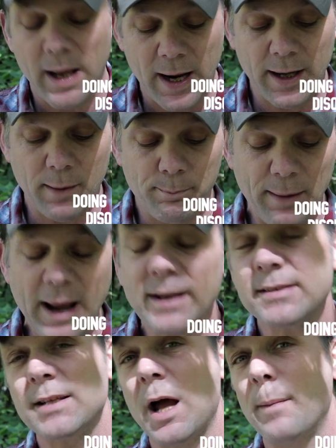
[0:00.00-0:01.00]
And a
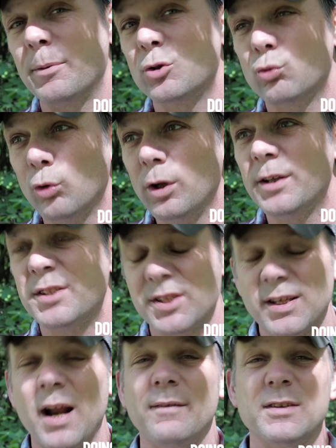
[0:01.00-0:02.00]
backstop is really
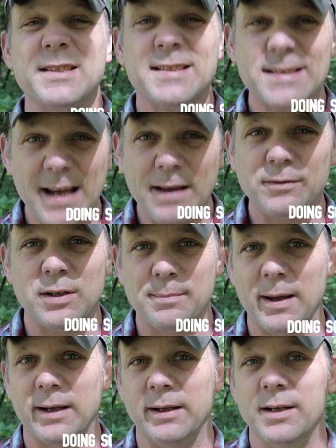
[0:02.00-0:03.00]
just kind of a safety
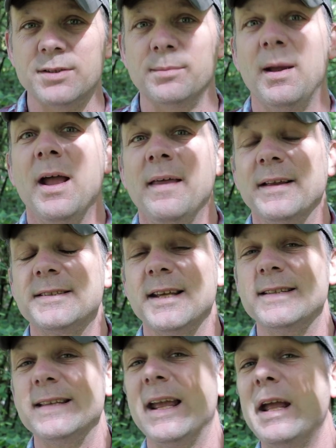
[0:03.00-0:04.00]
mechanism that
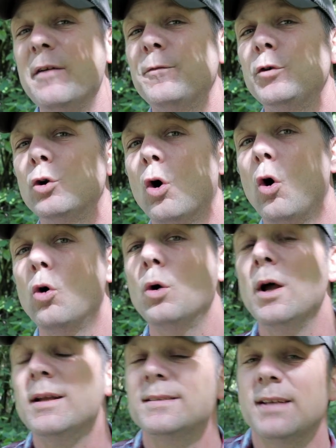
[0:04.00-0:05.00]
says if you go
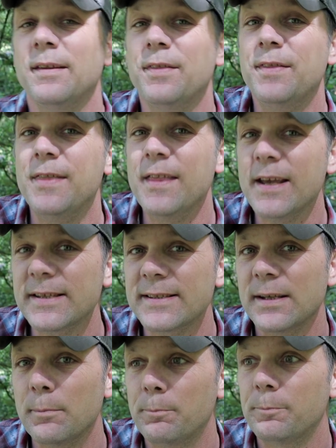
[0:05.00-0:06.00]
to
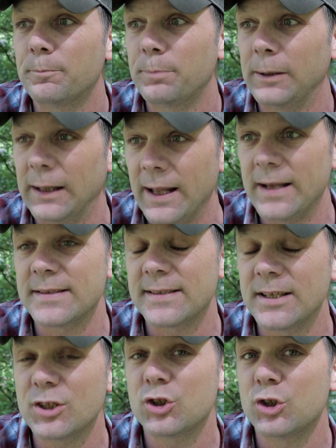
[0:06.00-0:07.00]
this place,
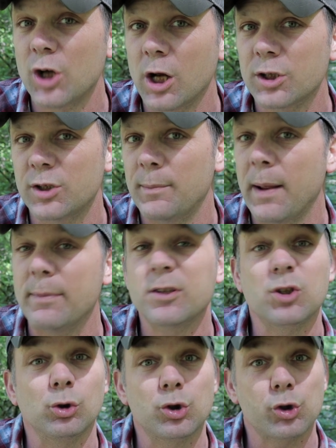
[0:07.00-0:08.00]
this junction, maybe
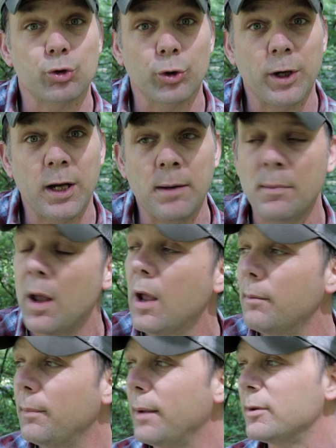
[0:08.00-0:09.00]
it's a stream,
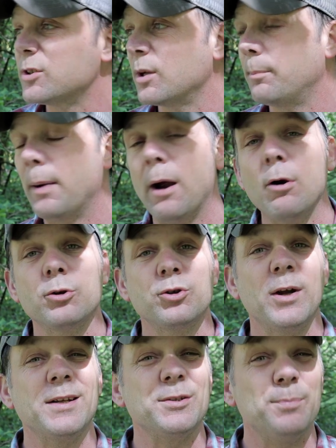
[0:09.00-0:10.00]
maybe it's a power
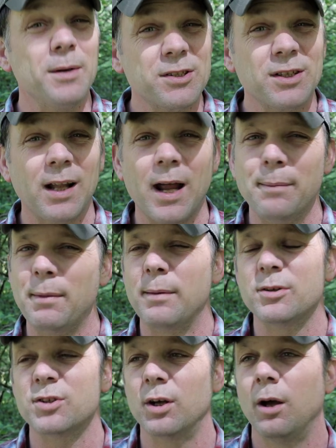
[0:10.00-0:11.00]
transmission line,
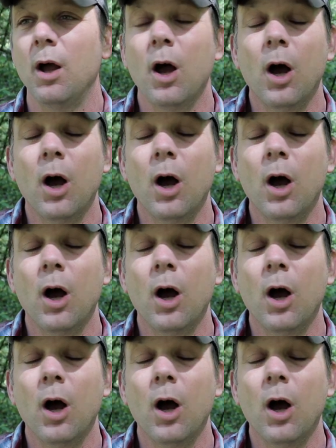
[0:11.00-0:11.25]
maybe it's a